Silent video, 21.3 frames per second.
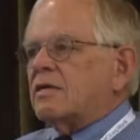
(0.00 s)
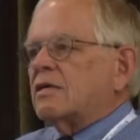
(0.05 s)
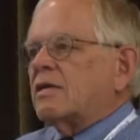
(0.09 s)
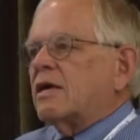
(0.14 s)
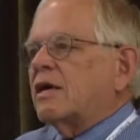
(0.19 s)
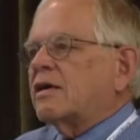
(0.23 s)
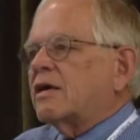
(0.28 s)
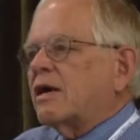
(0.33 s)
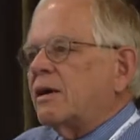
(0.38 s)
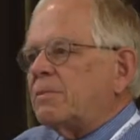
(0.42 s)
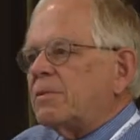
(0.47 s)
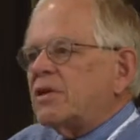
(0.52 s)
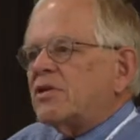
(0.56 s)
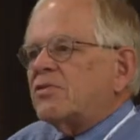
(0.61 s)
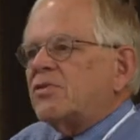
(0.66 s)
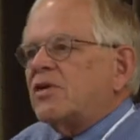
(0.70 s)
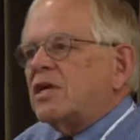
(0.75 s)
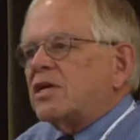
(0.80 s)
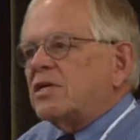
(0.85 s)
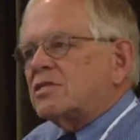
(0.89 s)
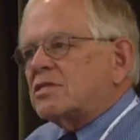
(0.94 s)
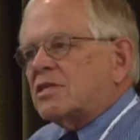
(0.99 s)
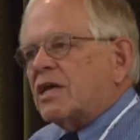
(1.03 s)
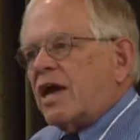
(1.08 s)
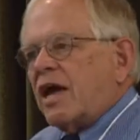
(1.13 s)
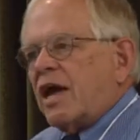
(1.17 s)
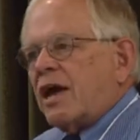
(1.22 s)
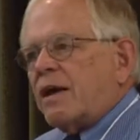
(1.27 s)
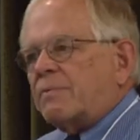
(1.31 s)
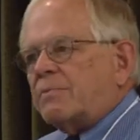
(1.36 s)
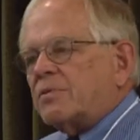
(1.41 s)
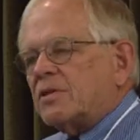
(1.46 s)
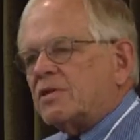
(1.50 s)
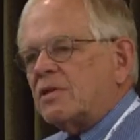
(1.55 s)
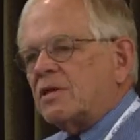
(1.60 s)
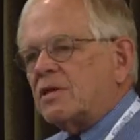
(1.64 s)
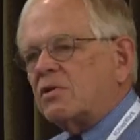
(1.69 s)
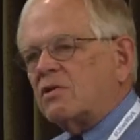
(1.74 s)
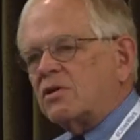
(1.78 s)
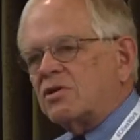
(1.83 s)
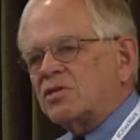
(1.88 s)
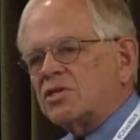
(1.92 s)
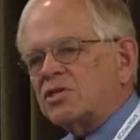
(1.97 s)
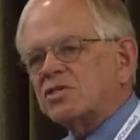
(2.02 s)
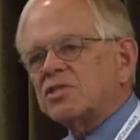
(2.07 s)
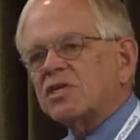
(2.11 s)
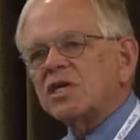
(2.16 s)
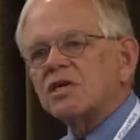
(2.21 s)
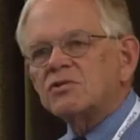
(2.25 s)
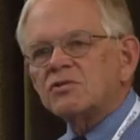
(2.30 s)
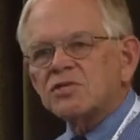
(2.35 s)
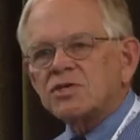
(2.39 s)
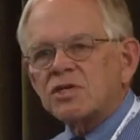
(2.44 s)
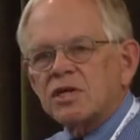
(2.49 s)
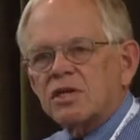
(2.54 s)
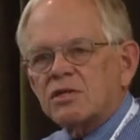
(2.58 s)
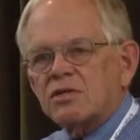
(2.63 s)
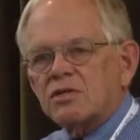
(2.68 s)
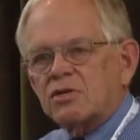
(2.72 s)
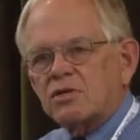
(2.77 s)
A couple of things happened that are just interesting